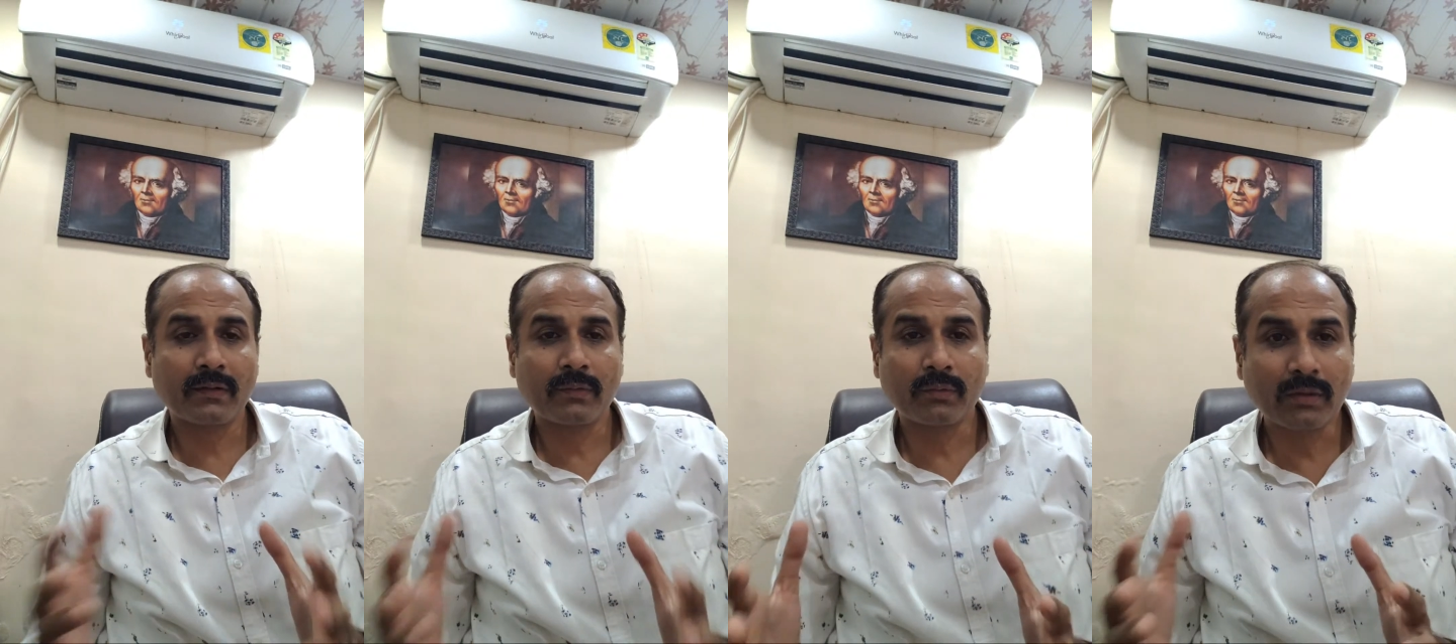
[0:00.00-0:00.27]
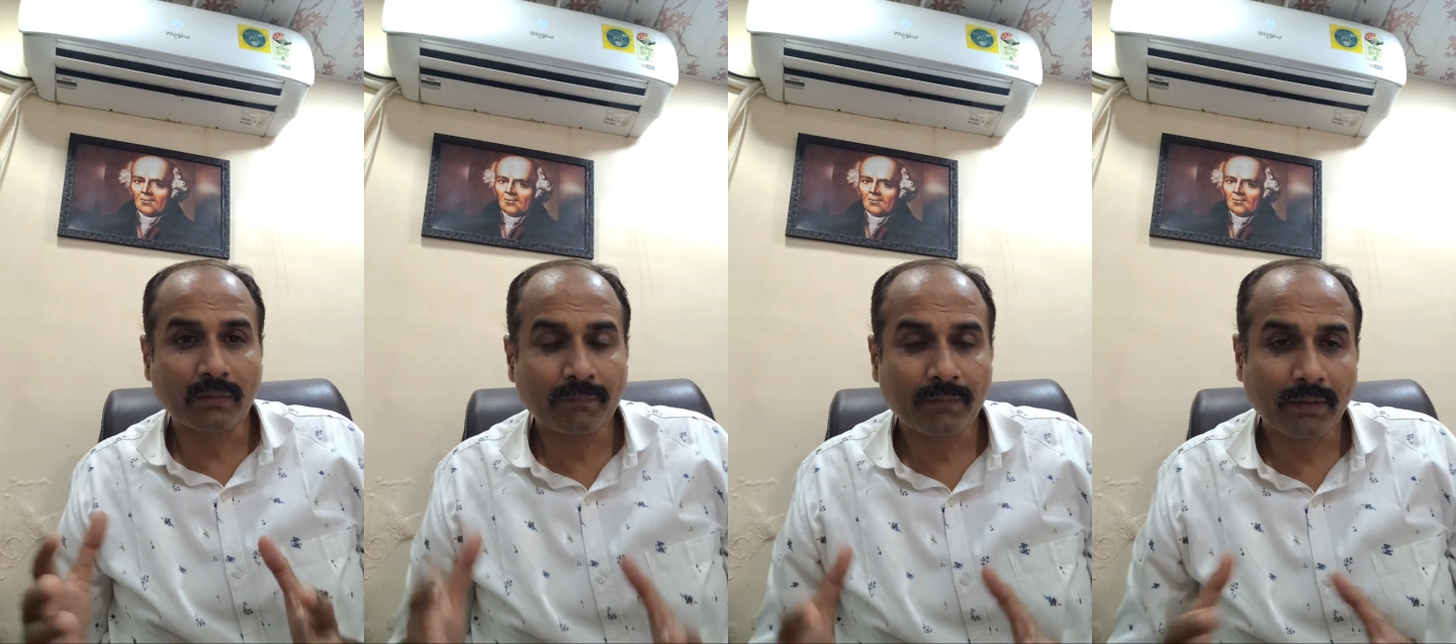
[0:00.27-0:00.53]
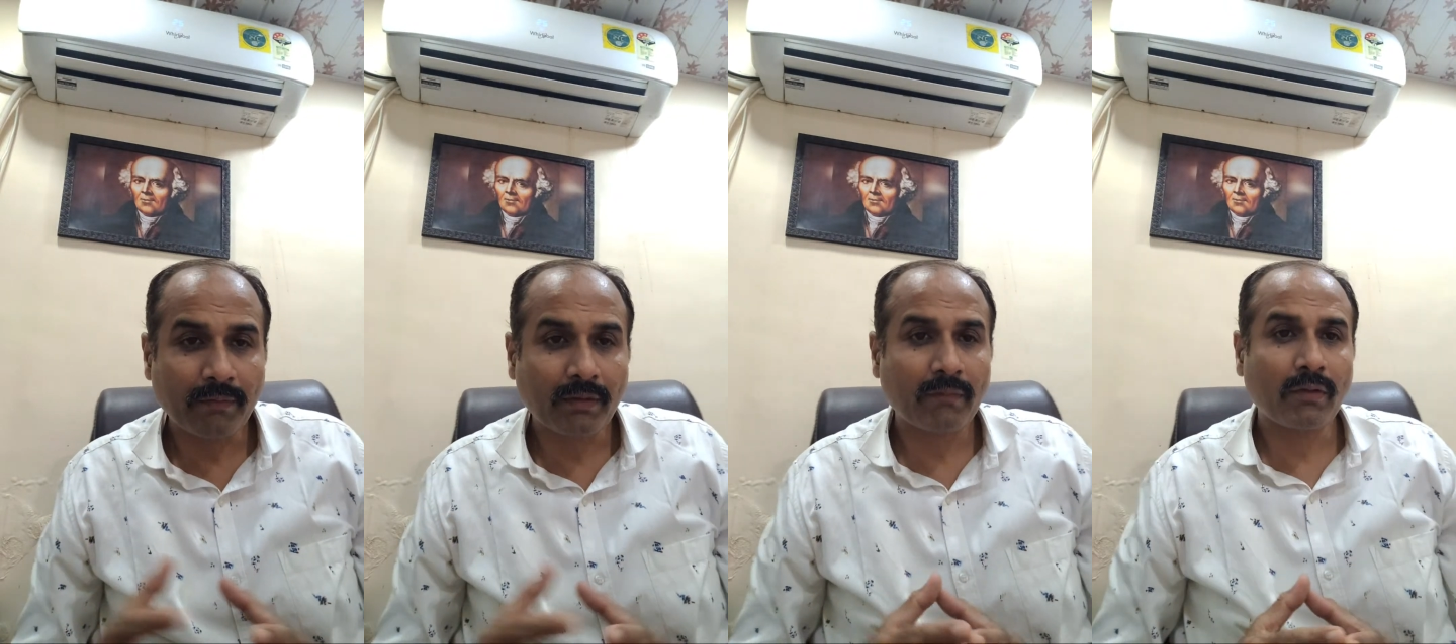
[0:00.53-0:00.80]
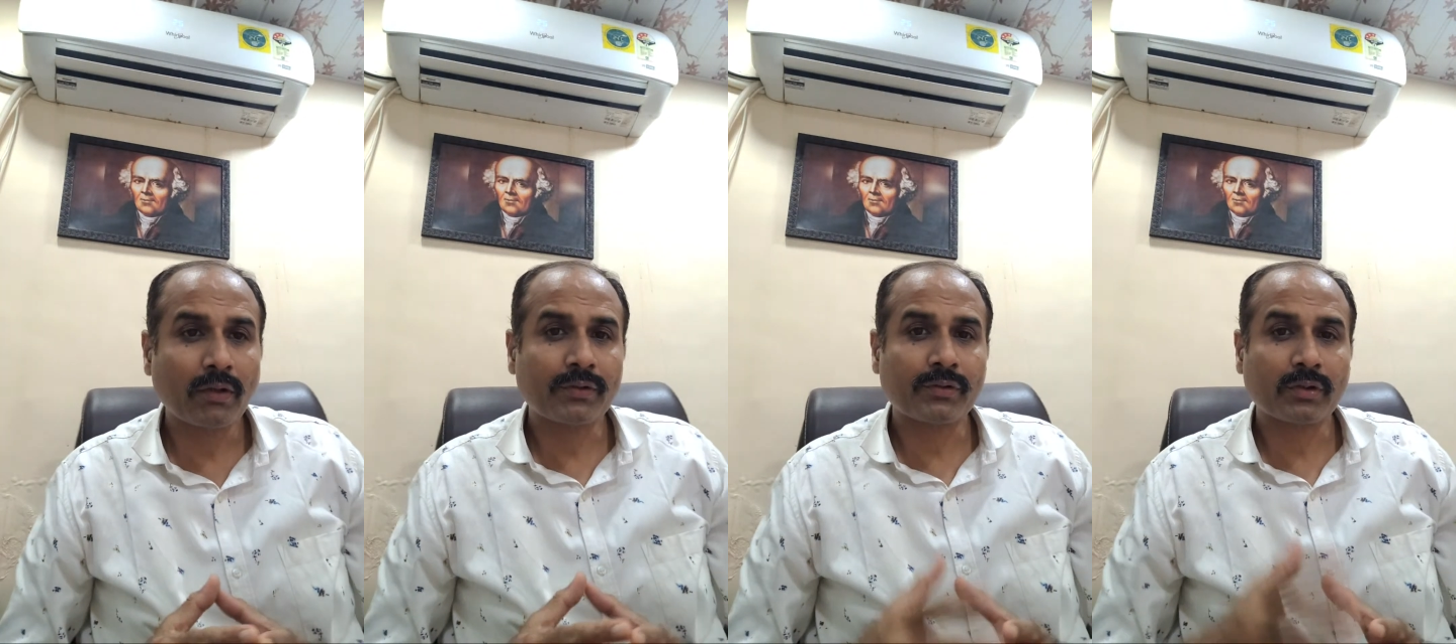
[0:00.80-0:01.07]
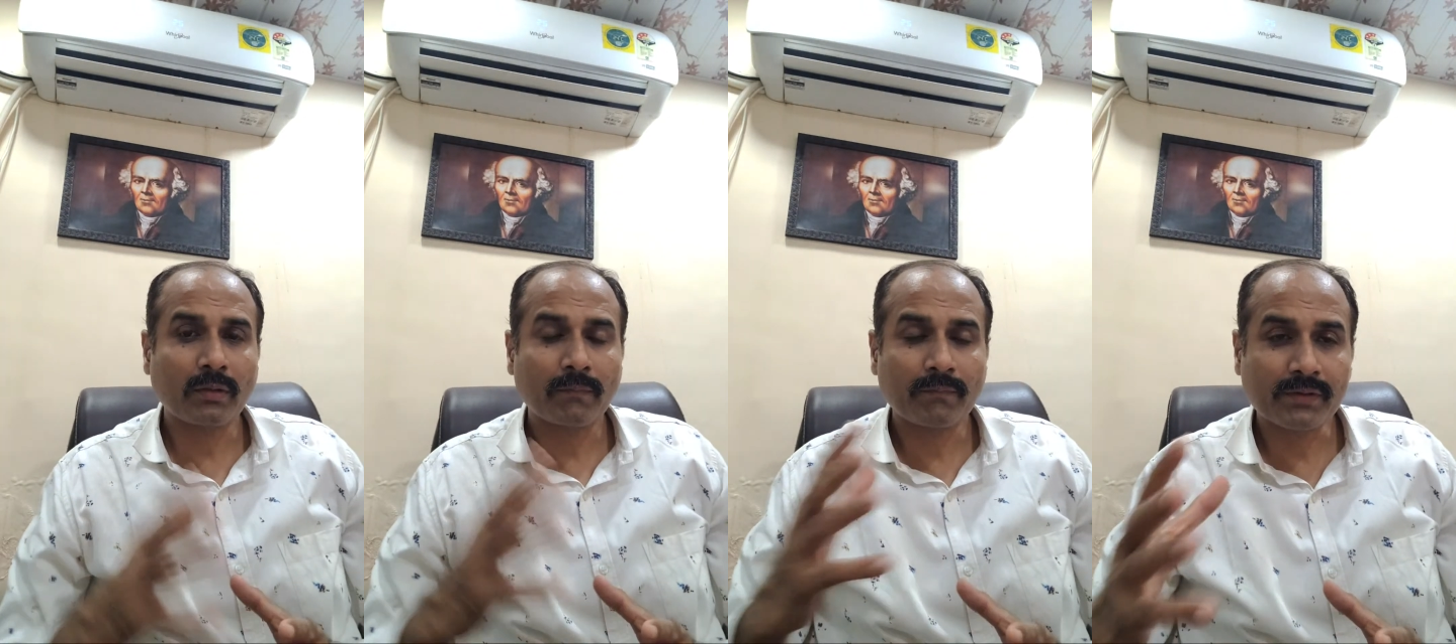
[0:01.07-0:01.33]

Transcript: to the fever workshop,